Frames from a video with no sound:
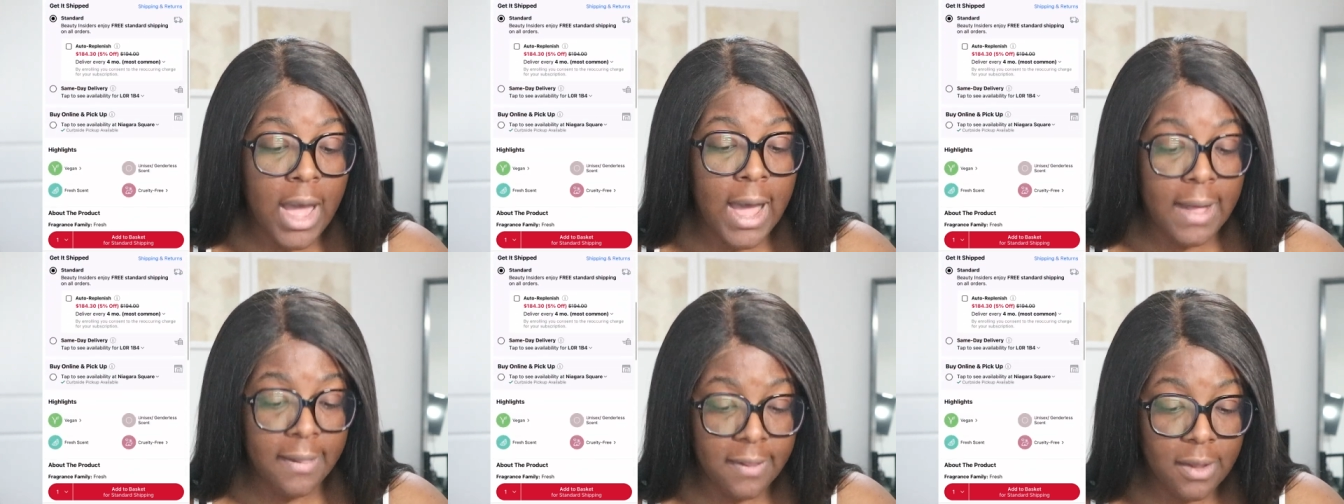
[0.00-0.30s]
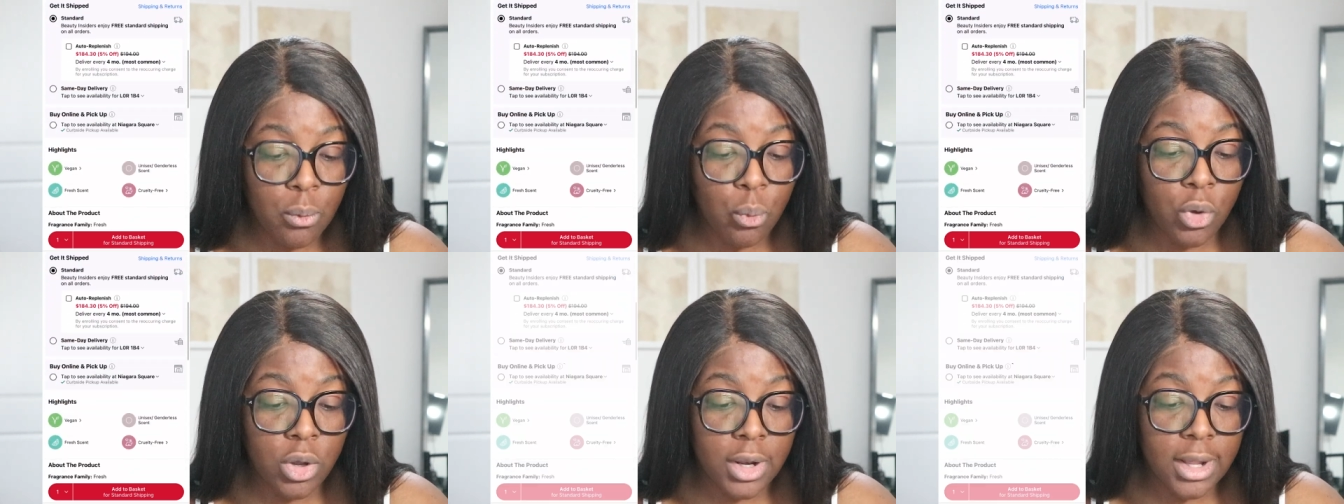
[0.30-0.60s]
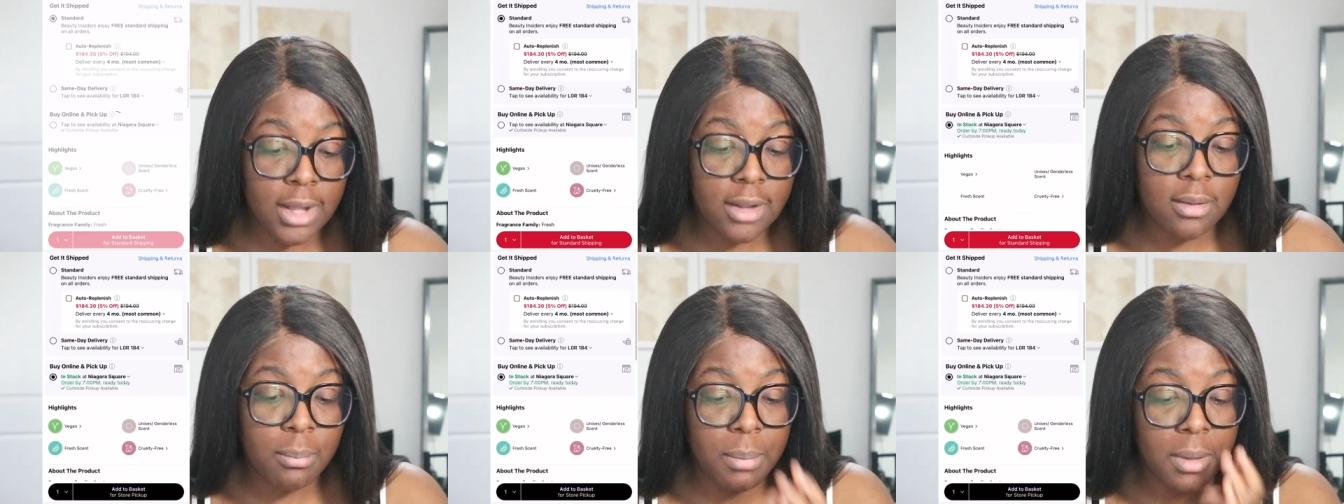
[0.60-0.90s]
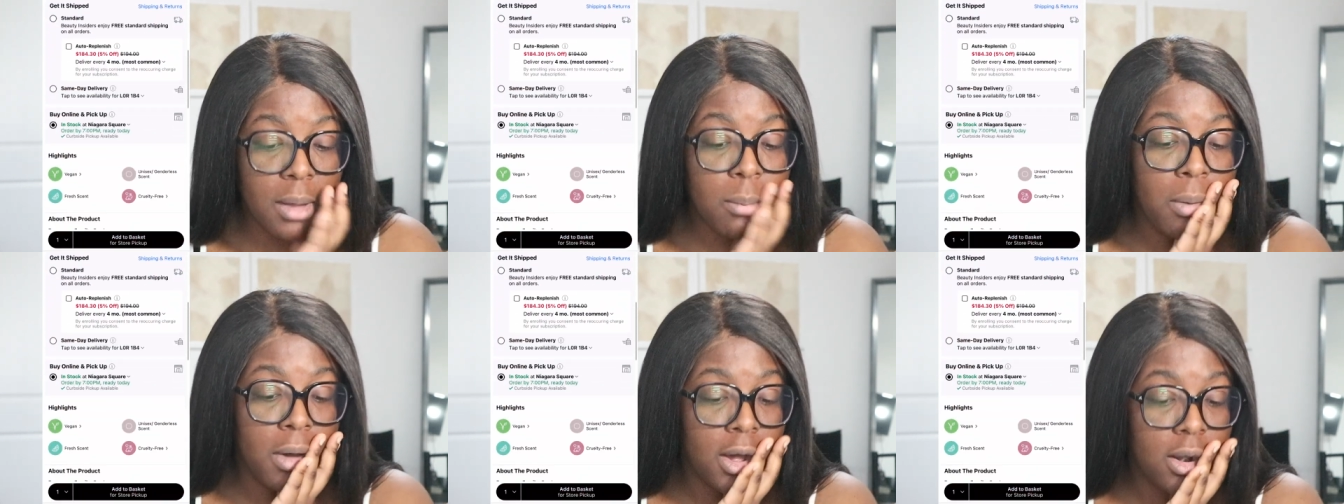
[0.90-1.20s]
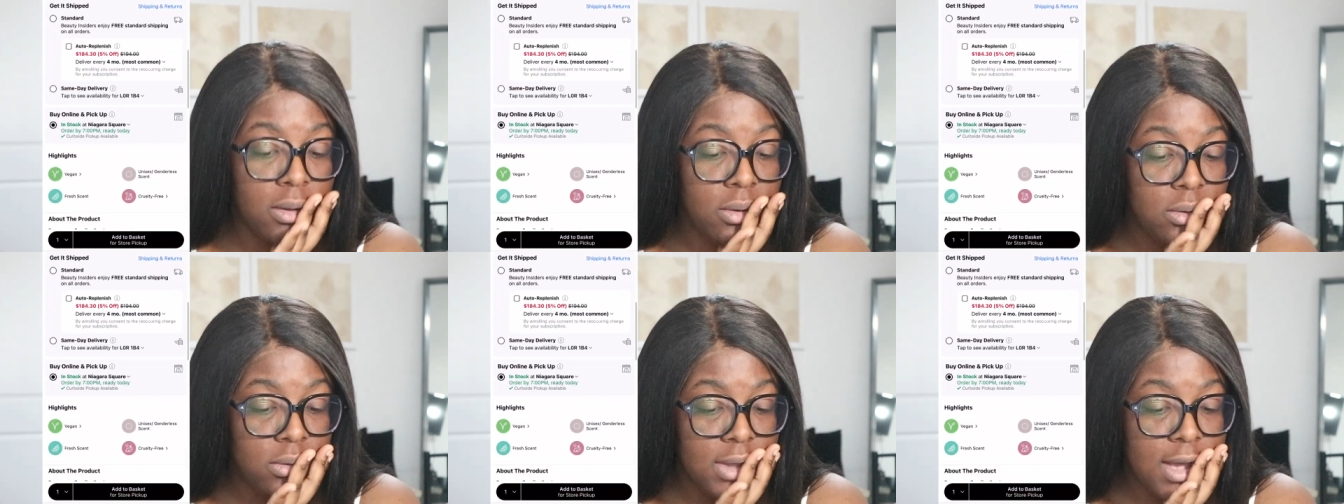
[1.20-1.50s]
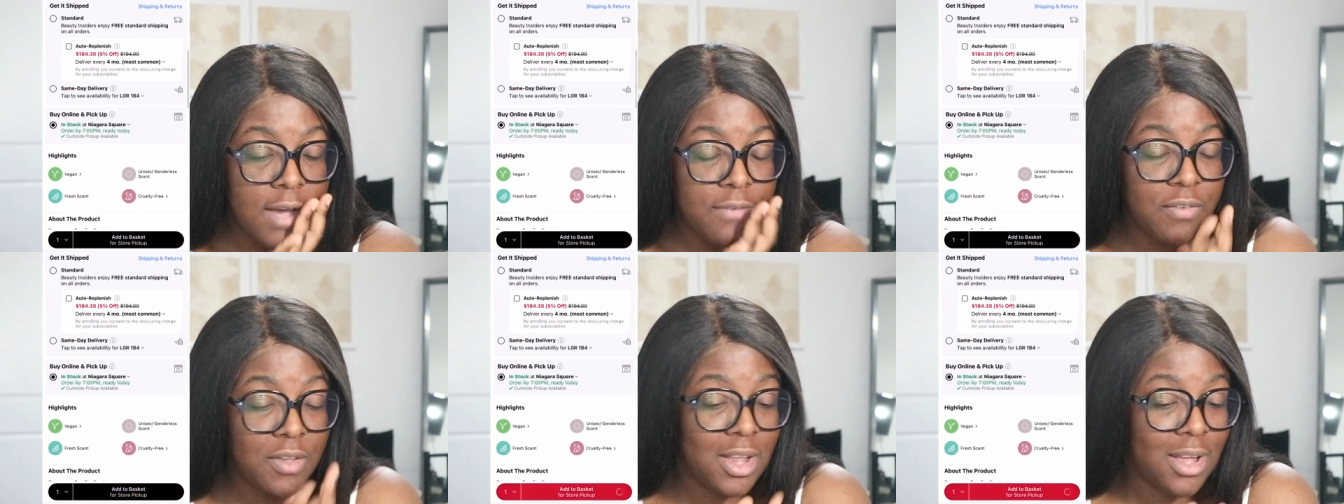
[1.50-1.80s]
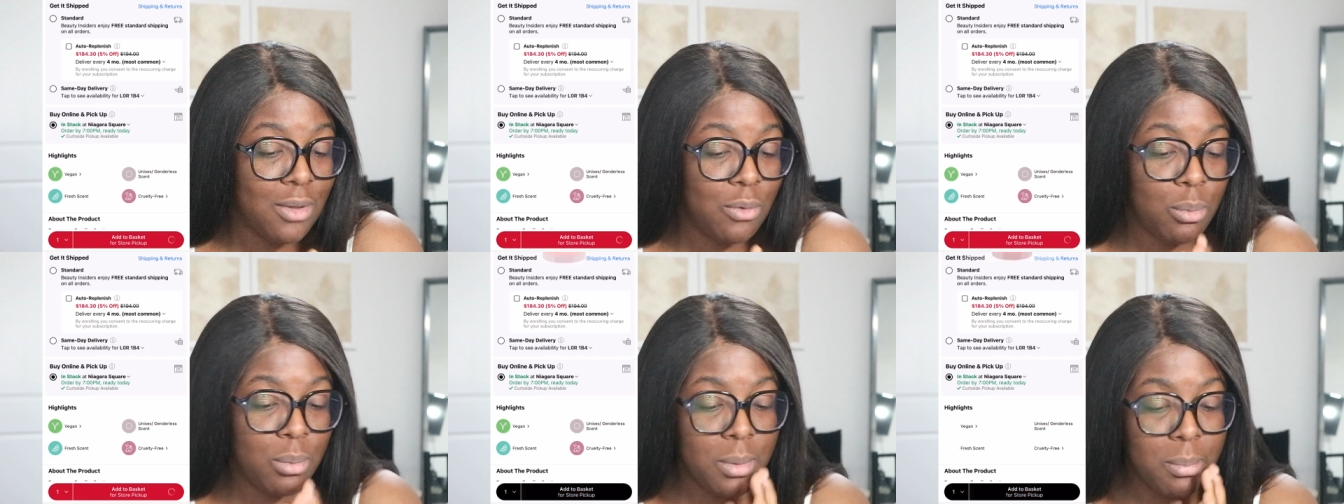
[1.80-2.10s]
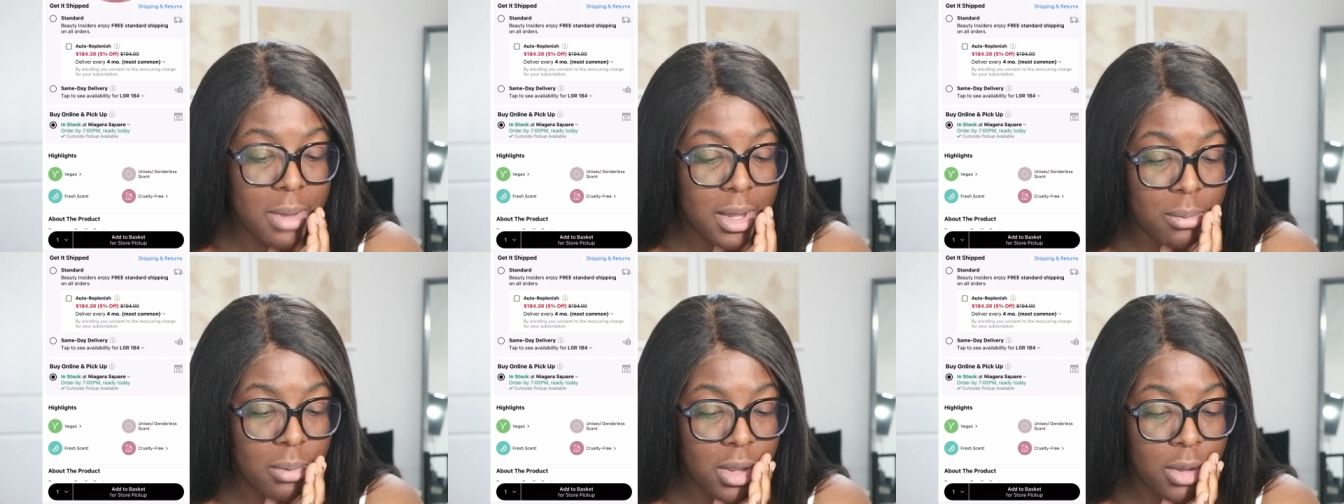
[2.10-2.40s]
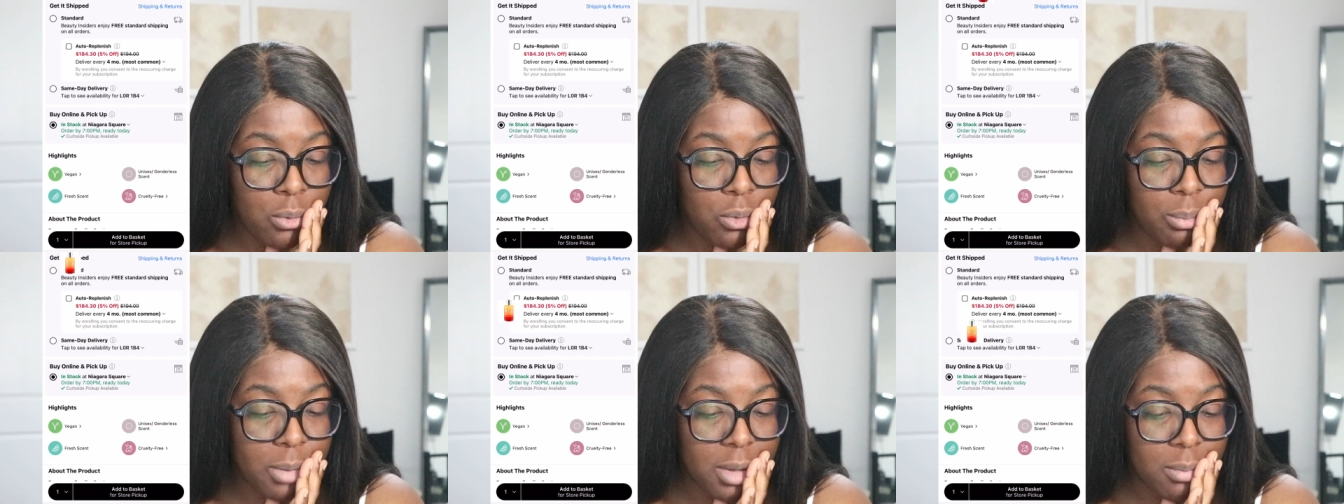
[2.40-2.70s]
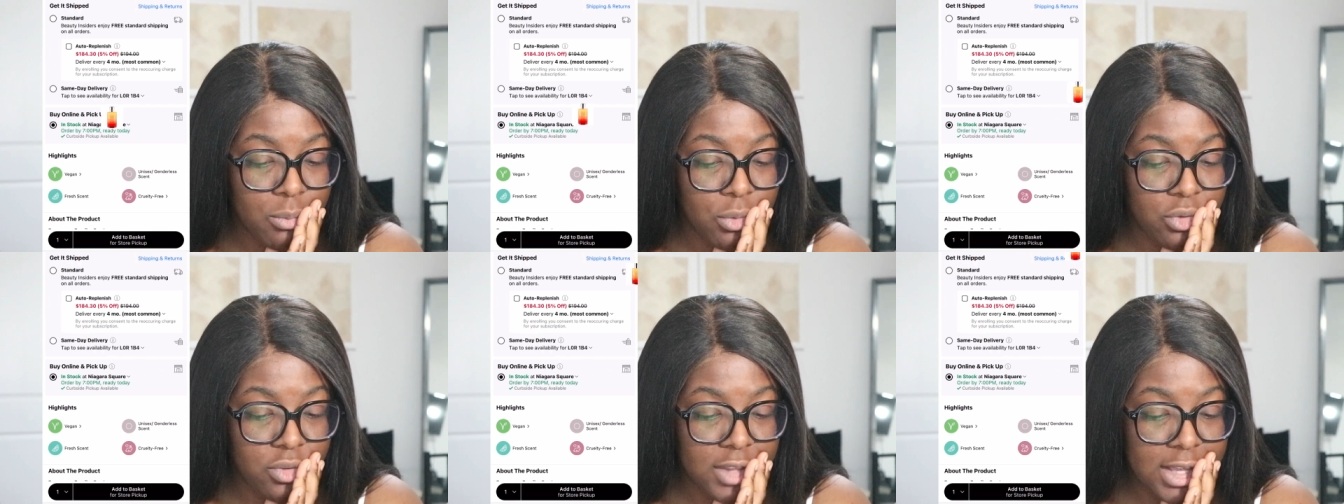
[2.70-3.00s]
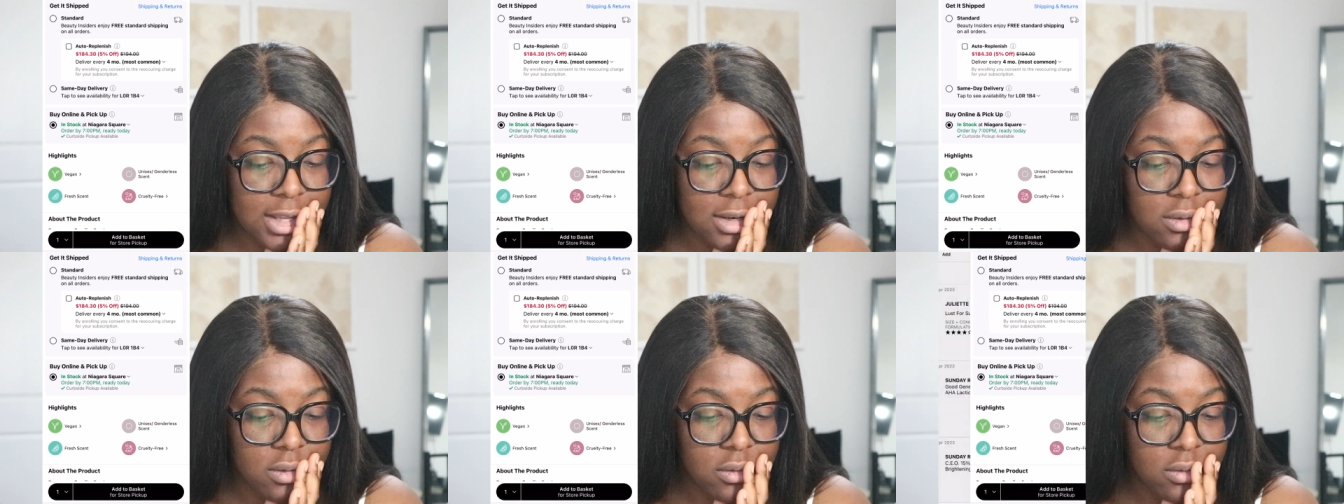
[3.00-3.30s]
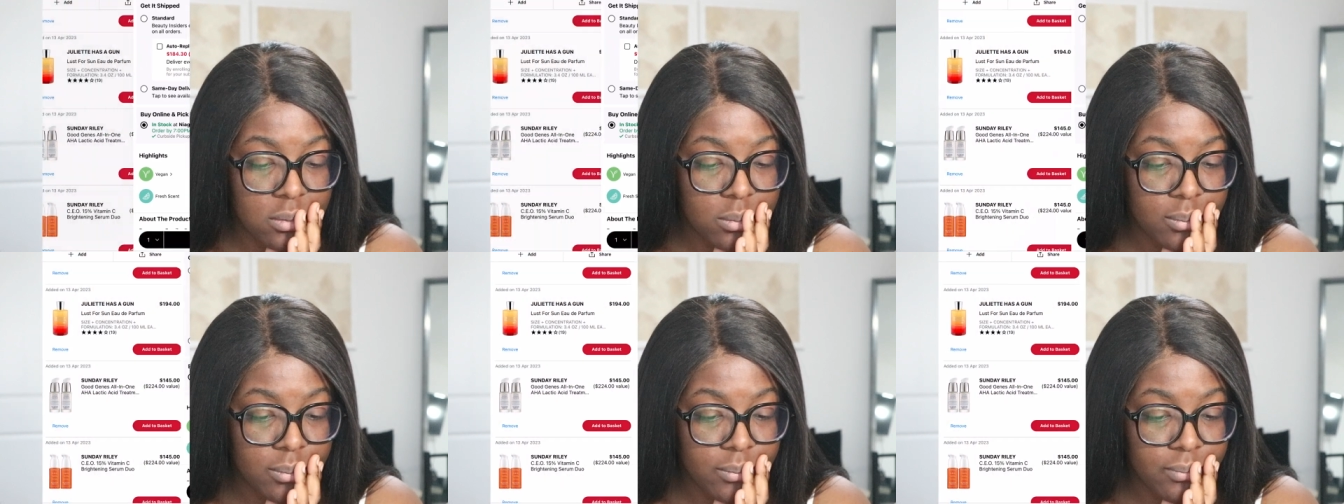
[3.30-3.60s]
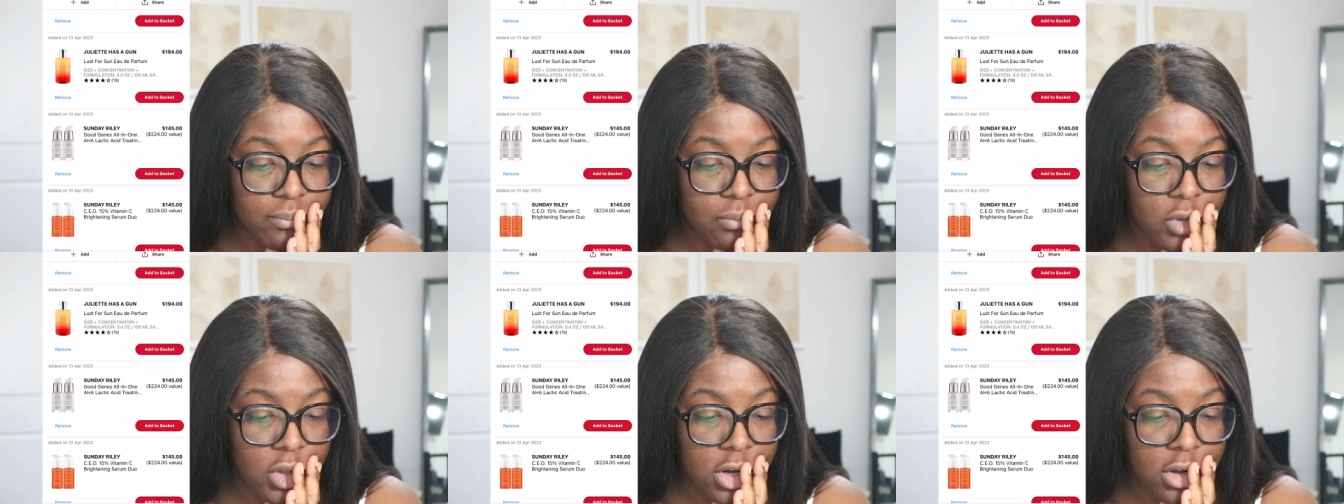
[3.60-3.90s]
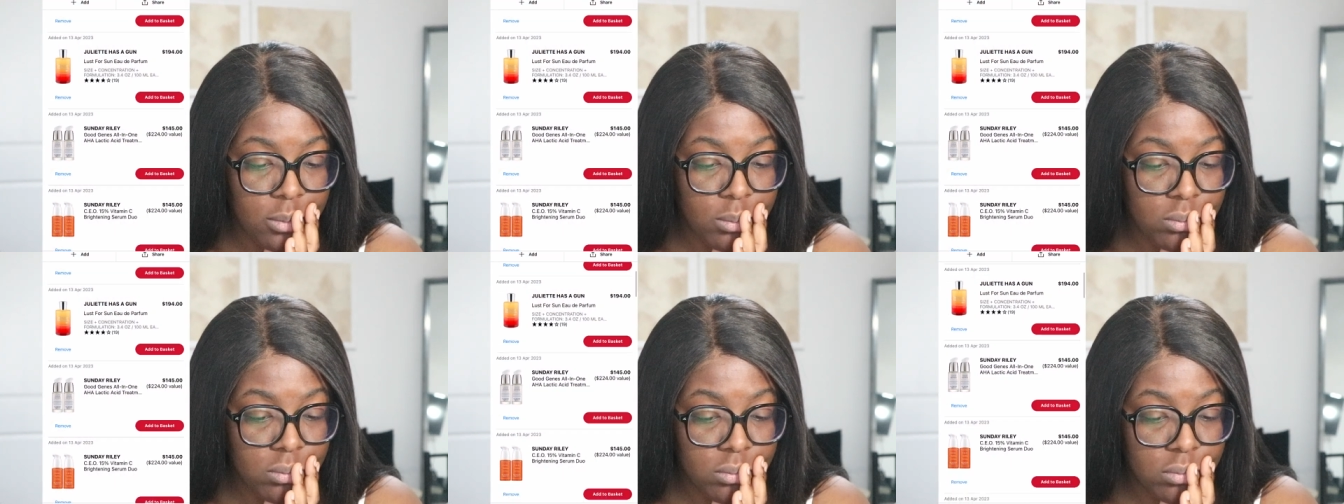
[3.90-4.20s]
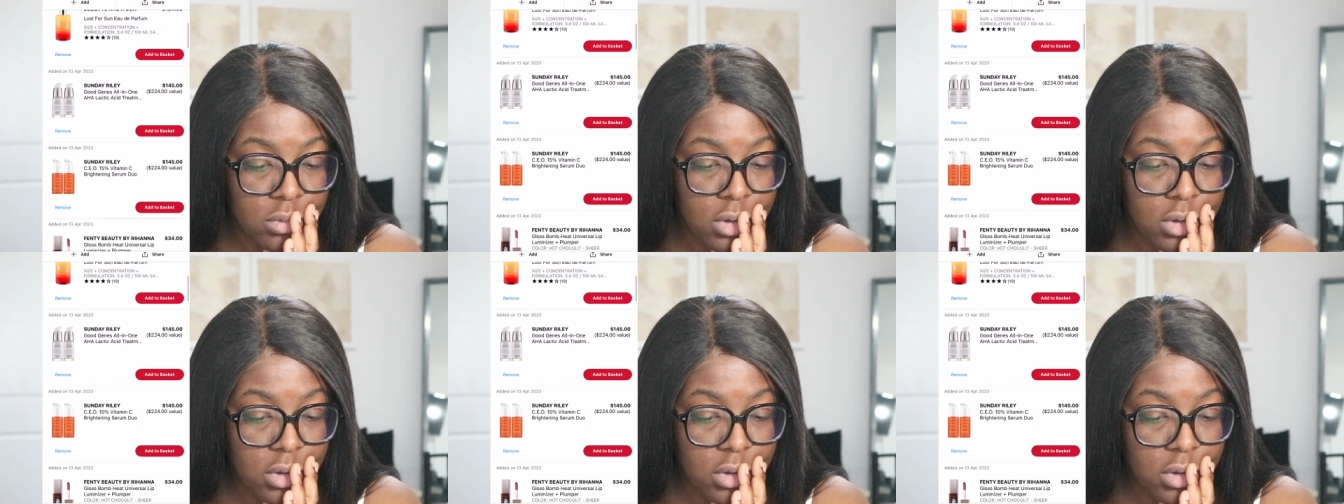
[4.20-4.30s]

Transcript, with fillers: i think we're gonna get the big bottle i feel like it would be make it would make more sense you know